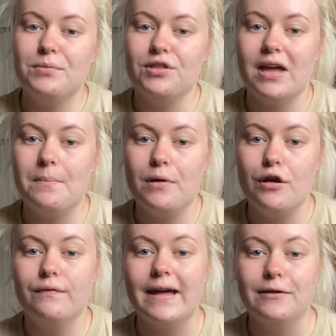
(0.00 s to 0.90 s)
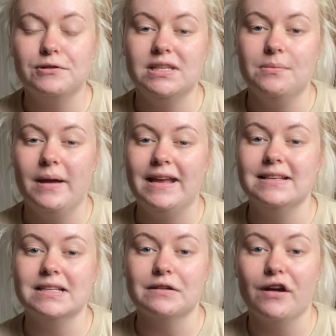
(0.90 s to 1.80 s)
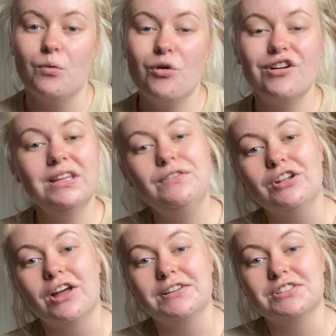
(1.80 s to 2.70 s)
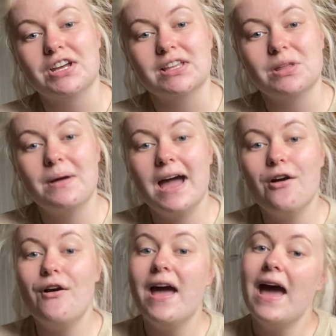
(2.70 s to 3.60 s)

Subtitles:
but they are both lcmate01 if you'd like to check them out.